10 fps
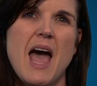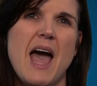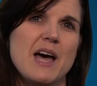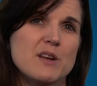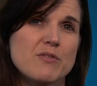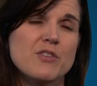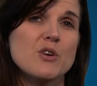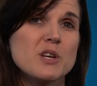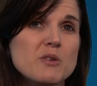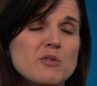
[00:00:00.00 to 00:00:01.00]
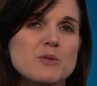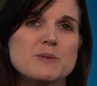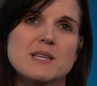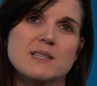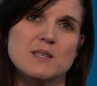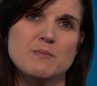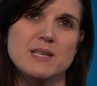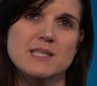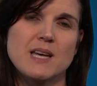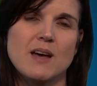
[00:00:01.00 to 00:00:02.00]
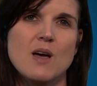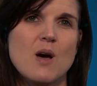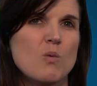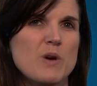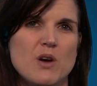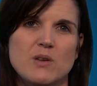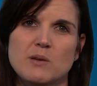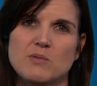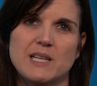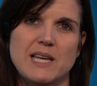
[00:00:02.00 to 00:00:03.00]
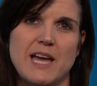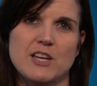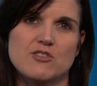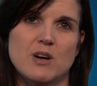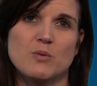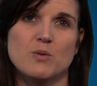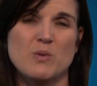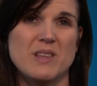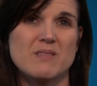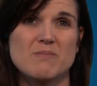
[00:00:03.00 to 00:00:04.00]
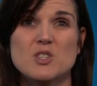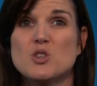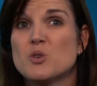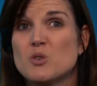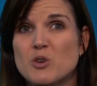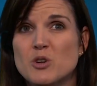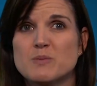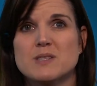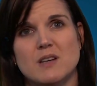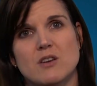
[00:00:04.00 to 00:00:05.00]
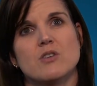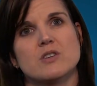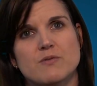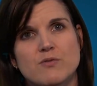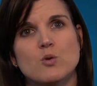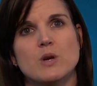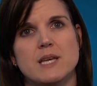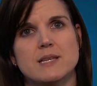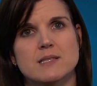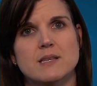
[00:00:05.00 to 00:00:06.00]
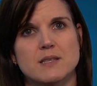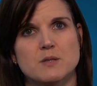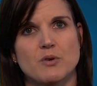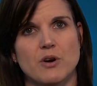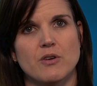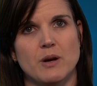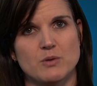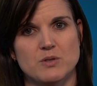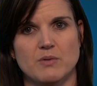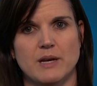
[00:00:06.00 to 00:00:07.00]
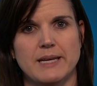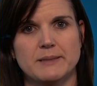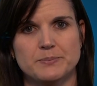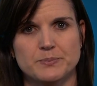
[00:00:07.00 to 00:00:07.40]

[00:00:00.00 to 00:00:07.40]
Out of 30 groups in a semester, we only really had trouble with 2 groups across 4 years that this program was running.